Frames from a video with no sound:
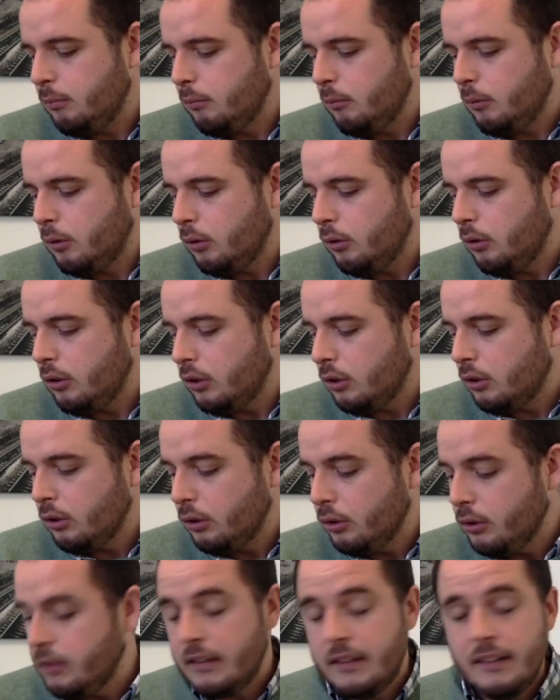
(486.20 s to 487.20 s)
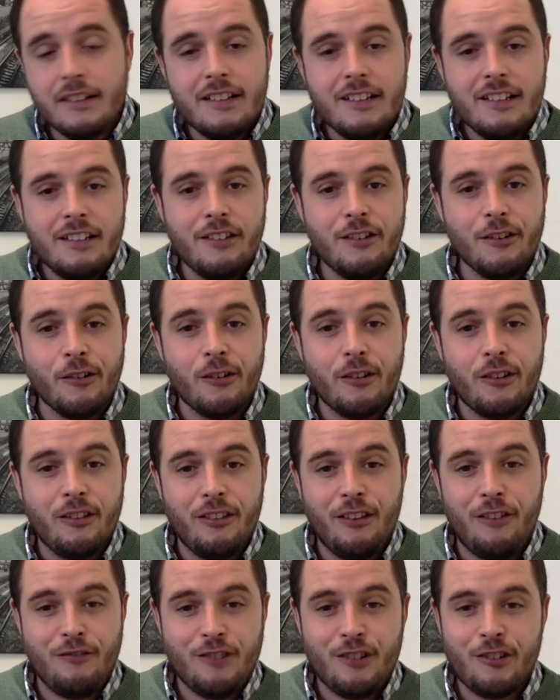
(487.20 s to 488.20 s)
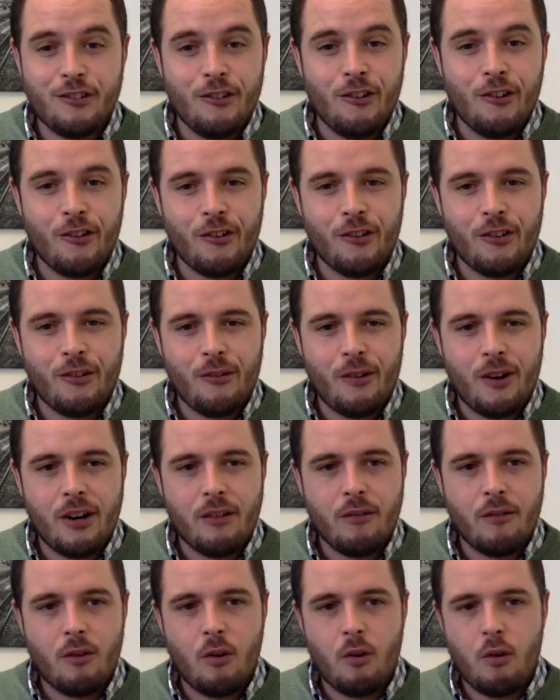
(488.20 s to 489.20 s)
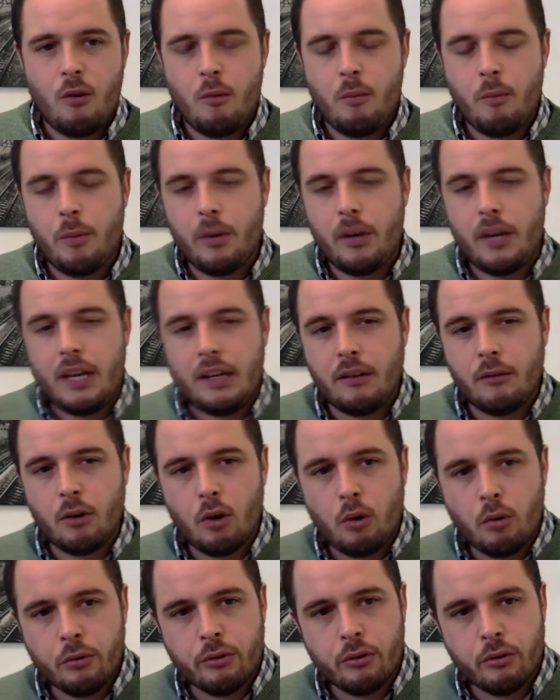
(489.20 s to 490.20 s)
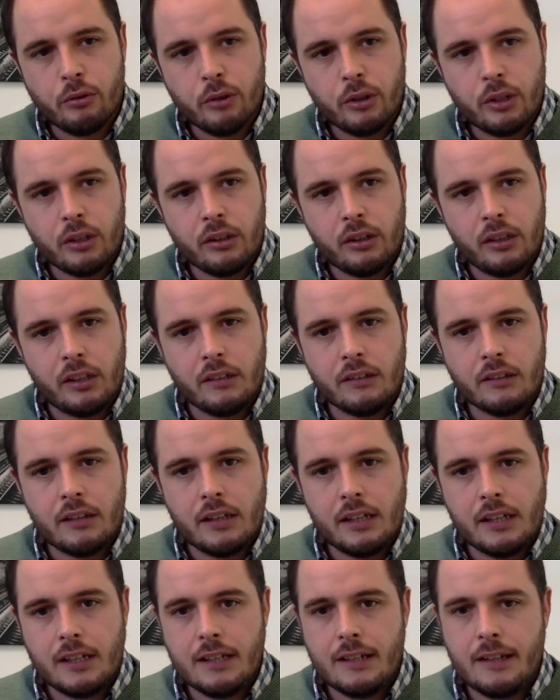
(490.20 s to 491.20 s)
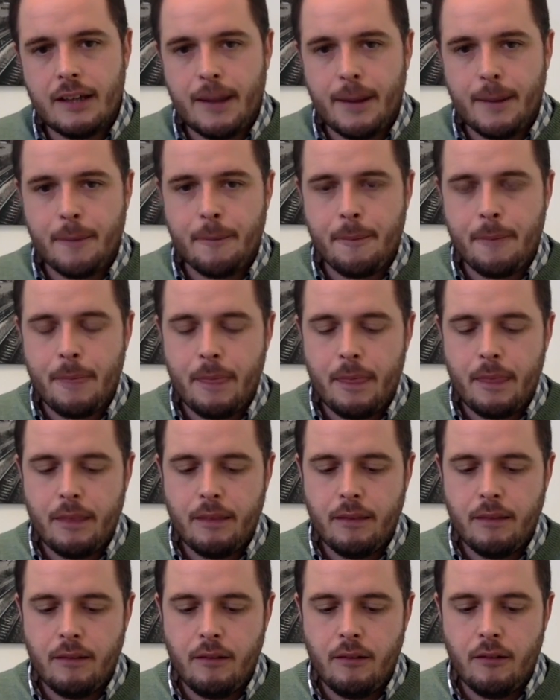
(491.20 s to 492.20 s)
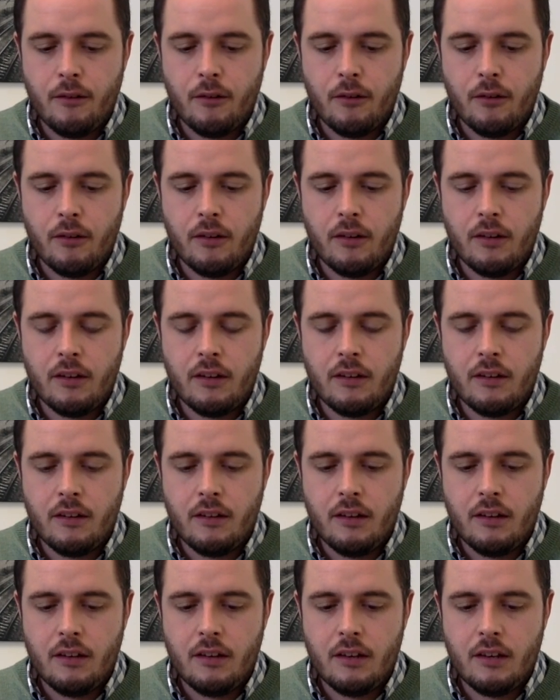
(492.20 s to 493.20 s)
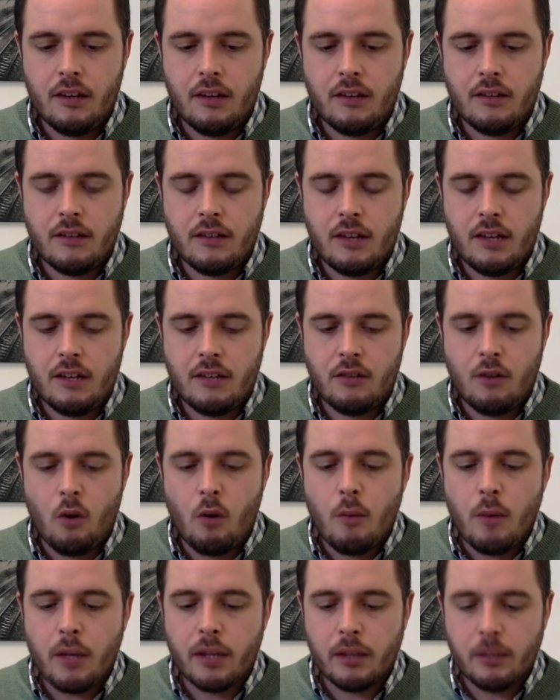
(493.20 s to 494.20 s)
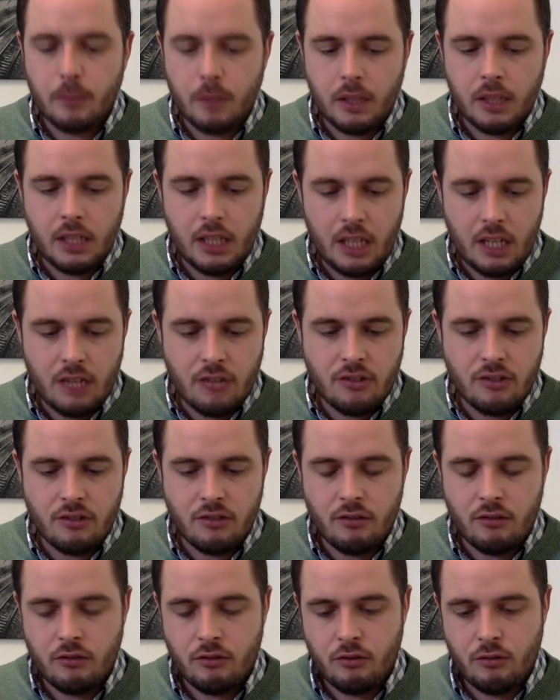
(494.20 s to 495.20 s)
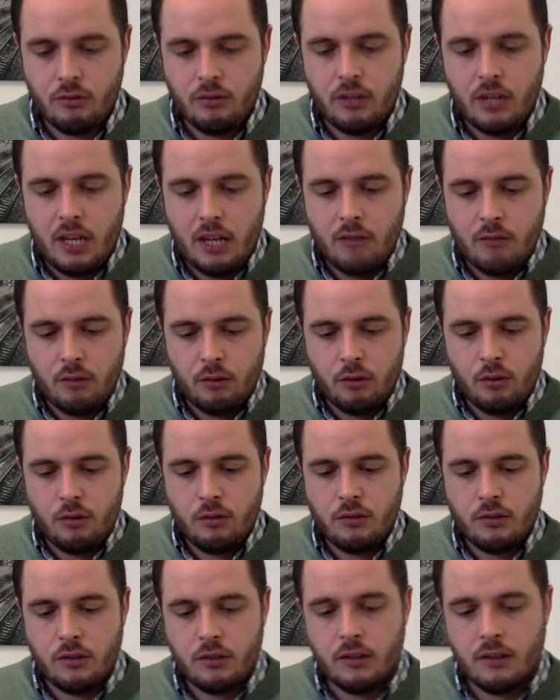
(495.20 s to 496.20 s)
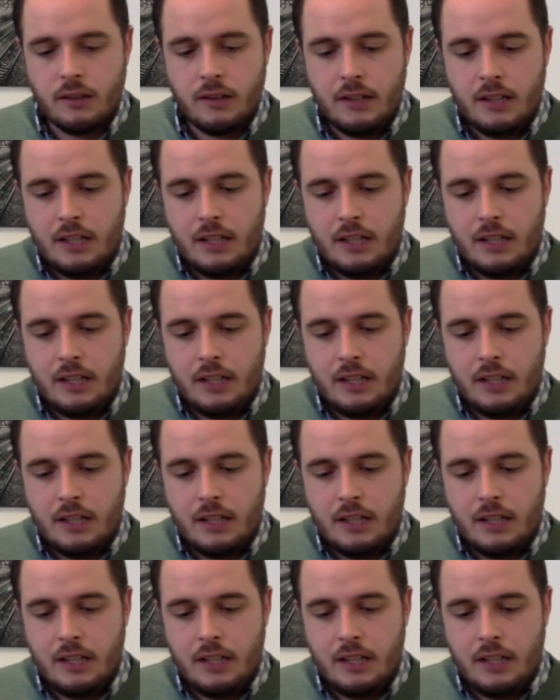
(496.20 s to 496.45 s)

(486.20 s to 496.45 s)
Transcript: could include, they've just not got the right role. But then I would also look at things like, is all my communication to that recruiter